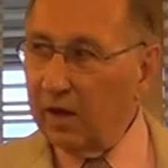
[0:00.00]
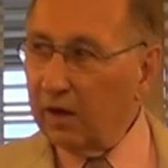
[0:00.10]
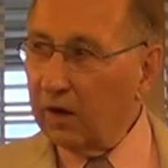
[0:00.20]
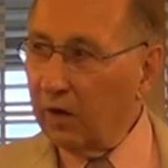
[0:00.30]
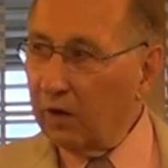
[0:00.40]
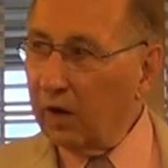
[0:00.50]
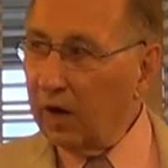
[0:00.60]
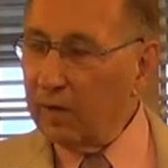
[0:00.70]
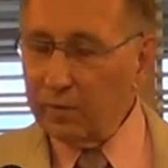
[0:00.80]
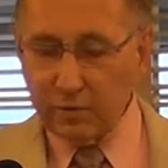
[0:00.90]
Her lower
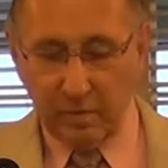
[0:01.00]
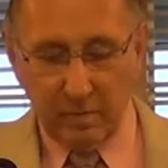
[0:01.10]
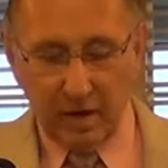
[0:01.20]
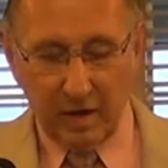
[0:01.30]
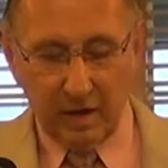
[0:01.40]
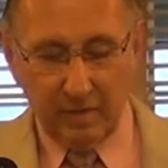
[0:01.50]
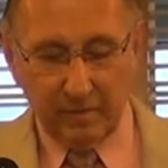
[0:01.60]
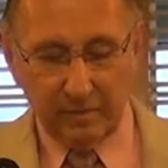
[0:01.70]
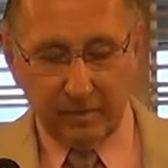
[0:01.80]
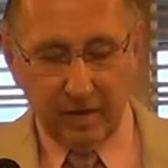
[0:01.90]
arms were bare,
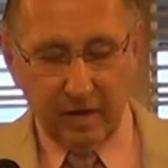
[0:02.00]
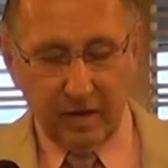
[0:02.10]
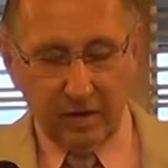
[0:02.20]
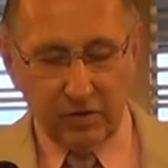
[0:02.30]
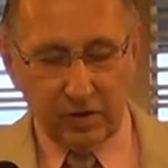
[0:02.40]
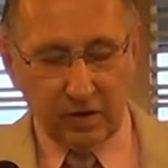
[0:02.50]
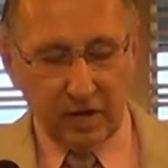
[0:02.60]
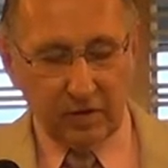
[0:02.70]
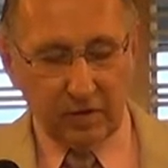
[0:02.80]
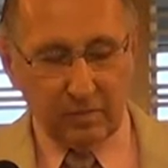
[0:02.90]
and Jean
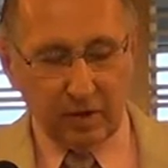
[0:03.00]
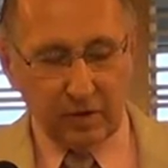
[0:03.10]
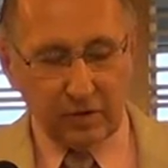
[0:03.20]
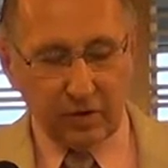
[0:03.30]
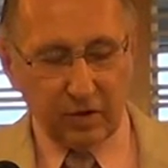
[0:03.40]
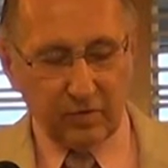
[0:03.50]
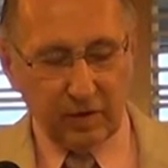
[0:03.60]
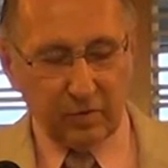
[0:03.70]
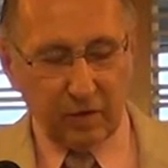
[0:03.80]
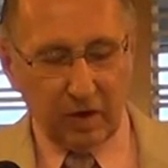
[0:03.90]
had the impression that her
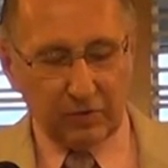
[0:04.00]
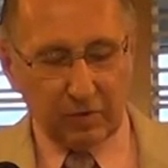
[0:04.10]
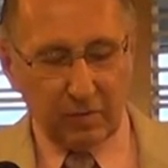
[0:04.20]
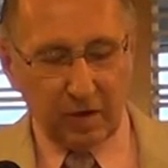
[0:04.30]
feet were also